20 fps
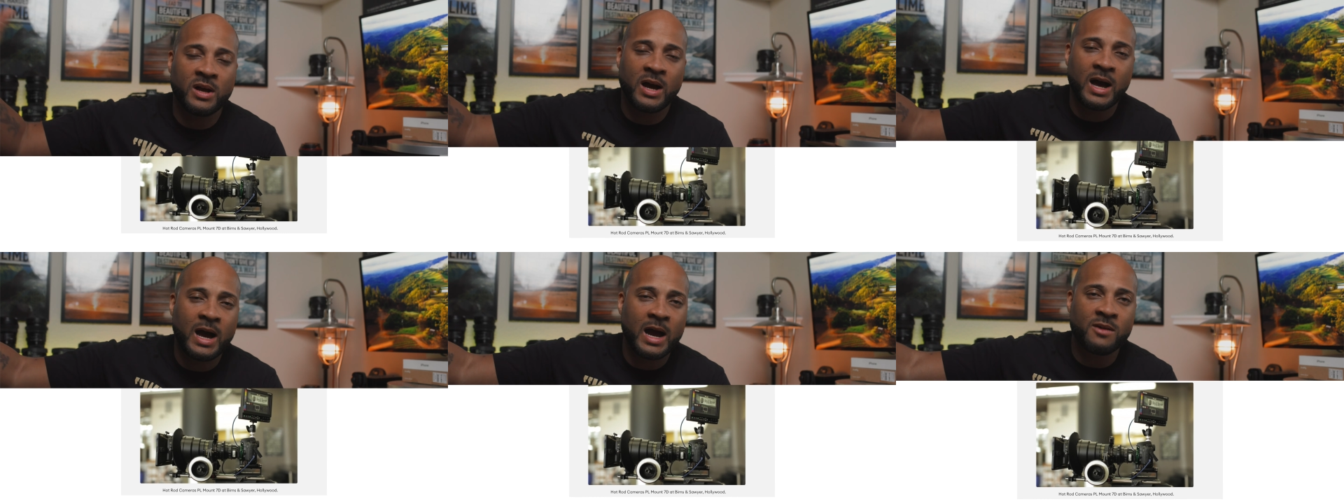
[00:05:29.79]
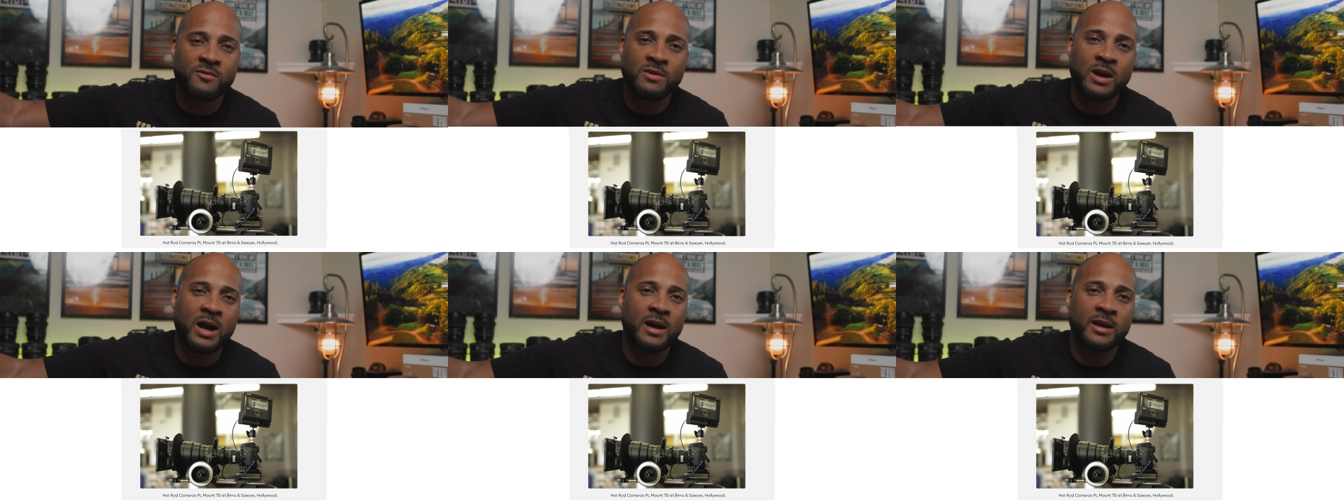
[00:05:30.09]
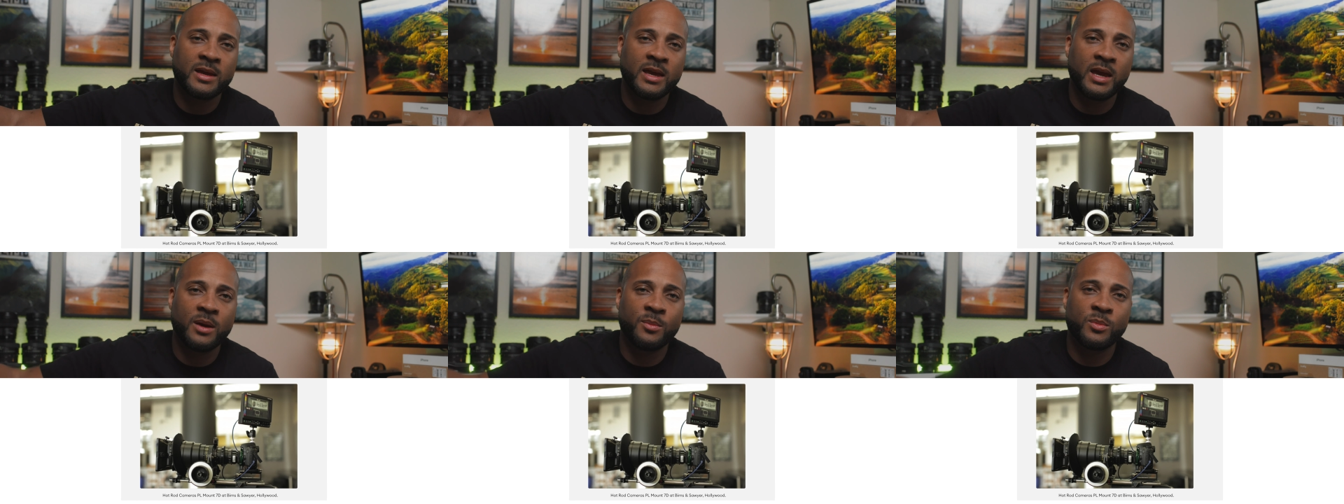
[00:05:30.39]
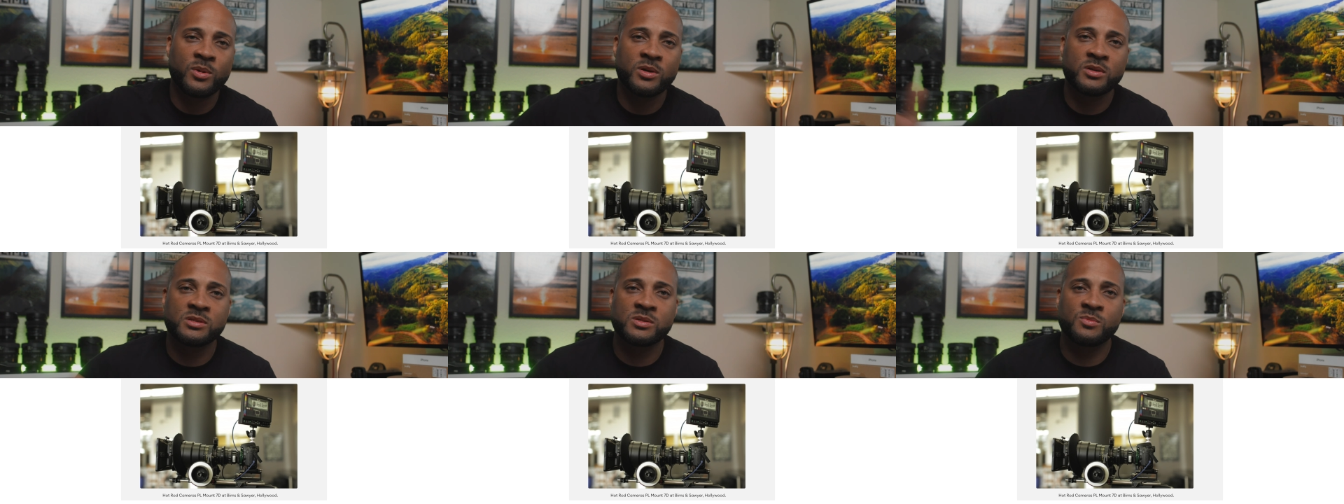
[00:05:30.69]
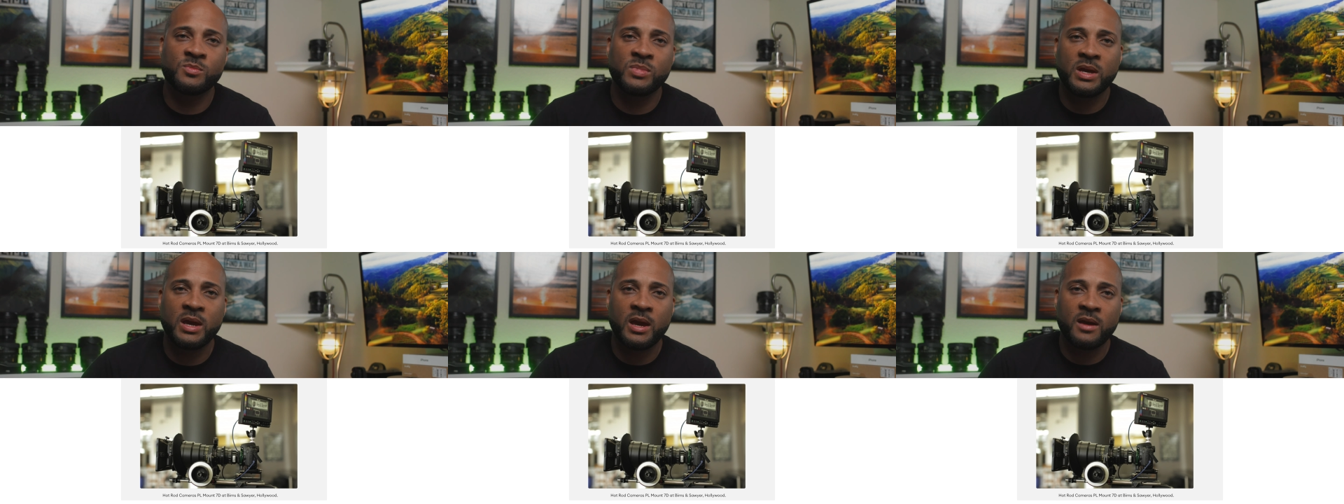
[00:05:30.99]
to hot rod cameras
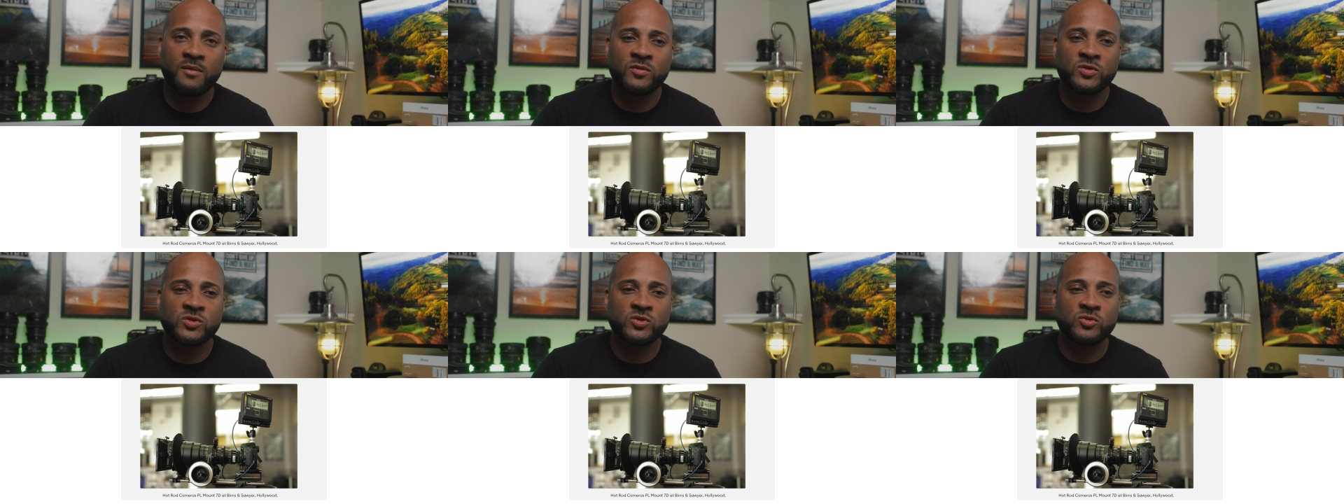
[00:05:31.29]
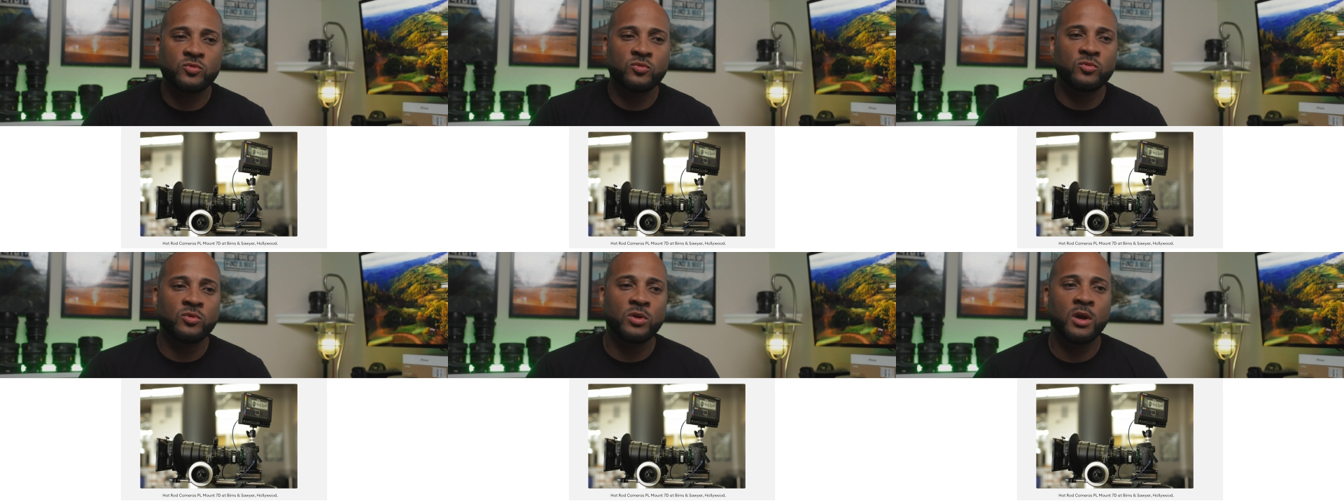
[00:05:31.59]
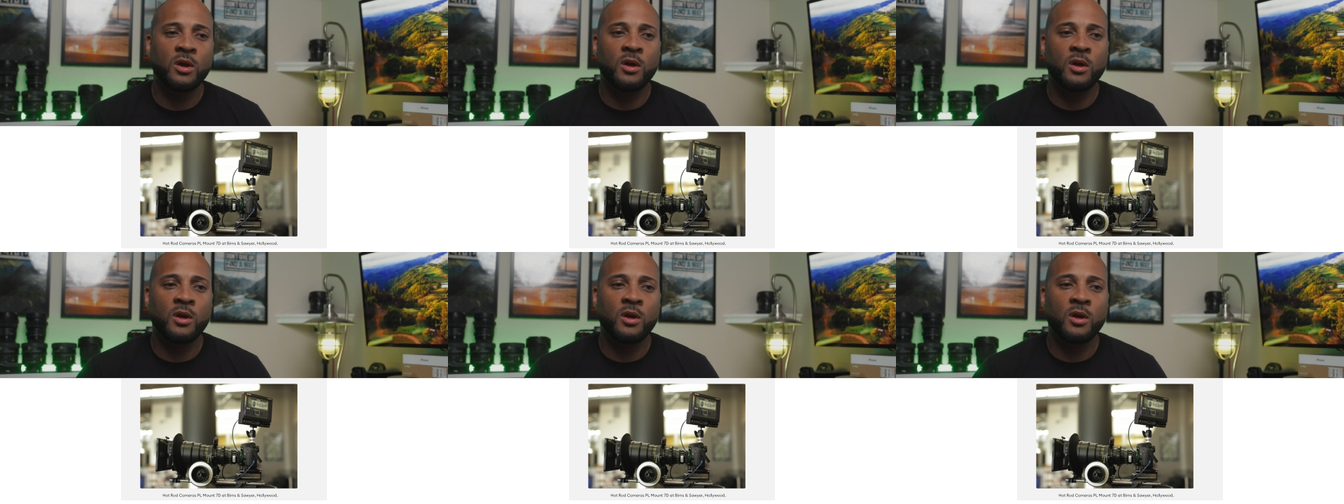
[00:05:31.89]
and be able to